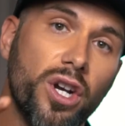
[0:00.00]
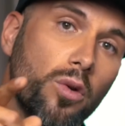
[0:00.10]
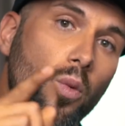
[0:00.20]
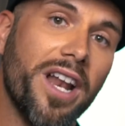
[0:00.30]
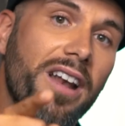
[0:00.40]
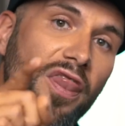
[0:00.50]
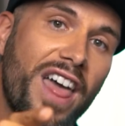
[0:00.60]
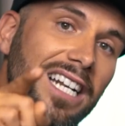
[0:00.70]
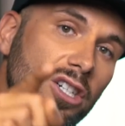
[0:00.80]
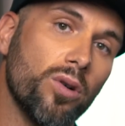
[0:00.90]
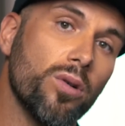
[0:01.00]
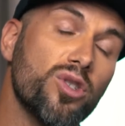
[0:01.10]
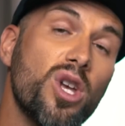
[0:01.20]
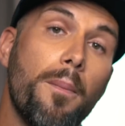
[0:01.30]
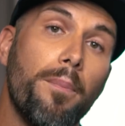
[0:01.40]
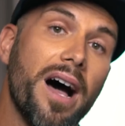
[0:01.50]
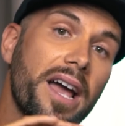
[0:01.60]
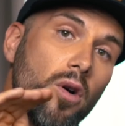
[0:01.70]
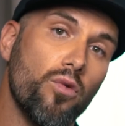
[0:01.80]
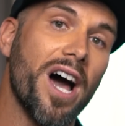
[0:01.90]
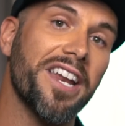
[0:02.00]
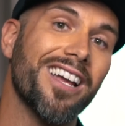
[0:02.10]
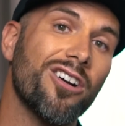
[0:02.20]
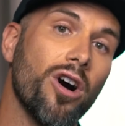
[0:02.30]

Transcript: can win that course by writing a